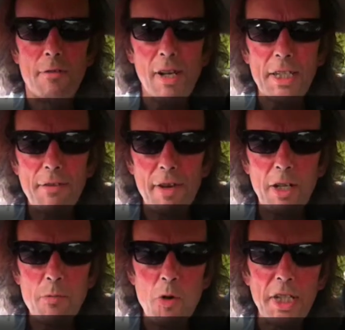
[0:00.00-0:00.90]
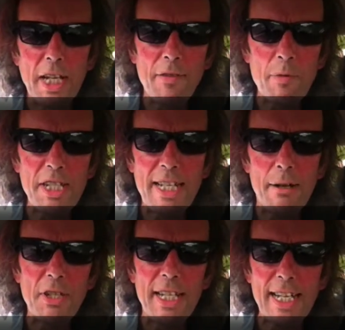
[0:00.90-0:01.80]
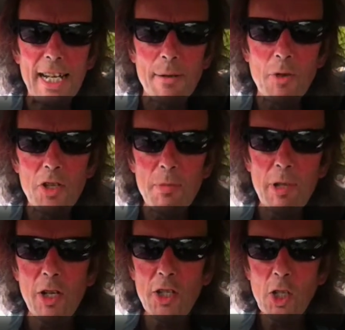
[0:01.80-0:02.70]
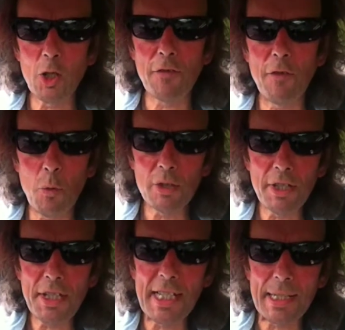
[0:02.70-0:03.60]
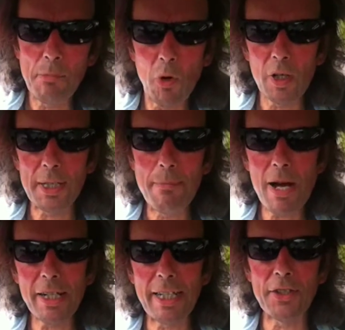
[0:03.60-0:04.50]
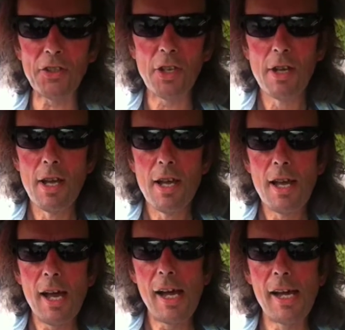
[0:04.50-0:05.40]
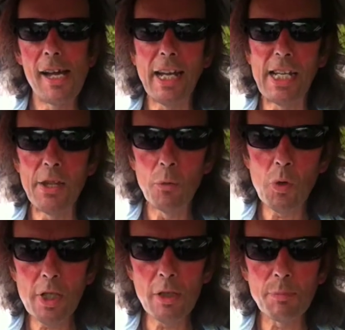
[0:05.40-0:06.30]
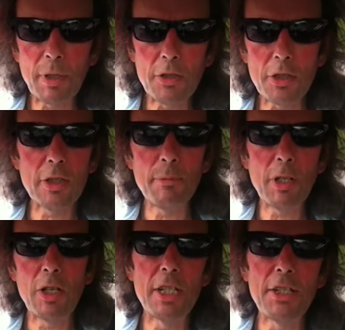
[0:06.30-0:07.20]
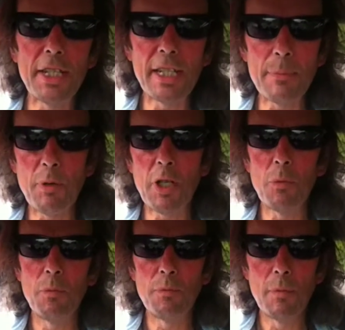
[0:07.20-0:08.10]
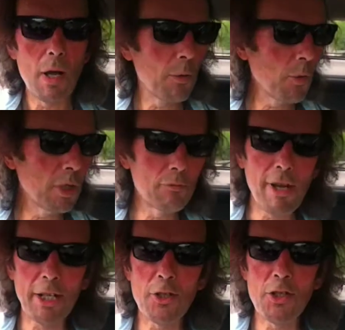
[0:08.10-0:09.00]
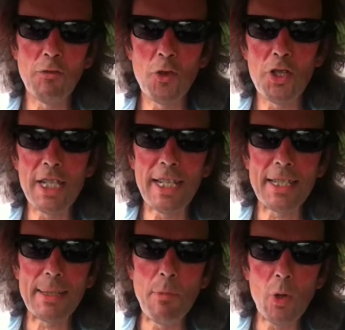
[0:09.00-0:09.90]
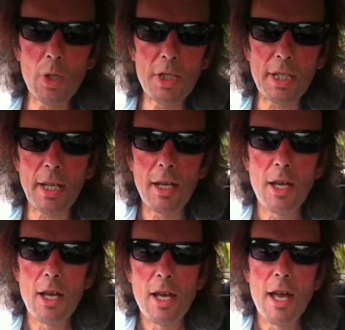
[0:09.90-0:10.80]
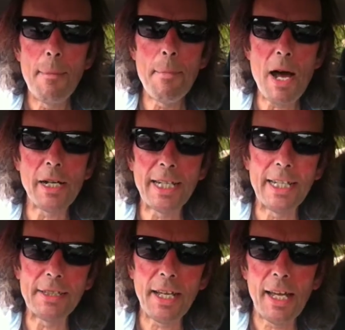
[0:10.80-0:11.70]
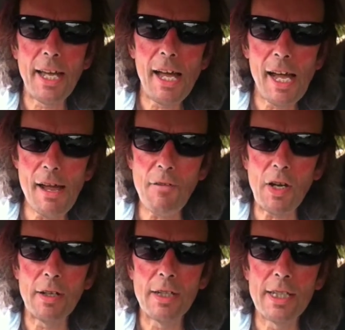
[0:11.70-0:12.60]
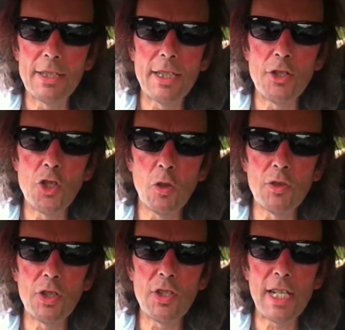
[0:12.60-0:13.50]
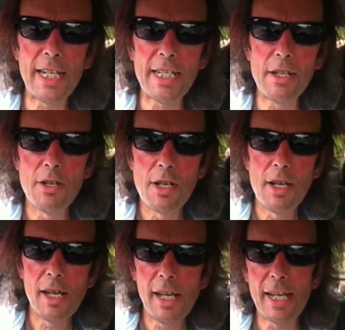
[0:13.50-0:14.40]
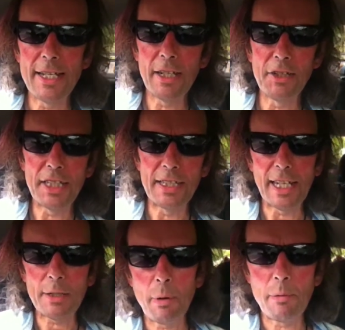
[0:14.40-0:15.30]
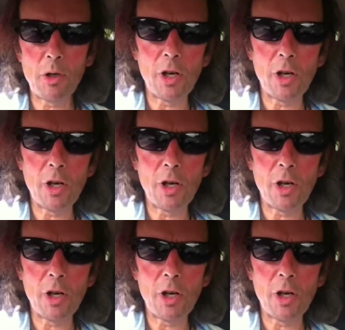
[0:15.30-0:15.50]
Right, a very good morning everybody. Now today I'm going to look for one of the smallest markets in the world, because it's going to be going into the Guinness Book of World Records for the smallest market ever. It's in Johnston's Lane in Dundee, and that's where we're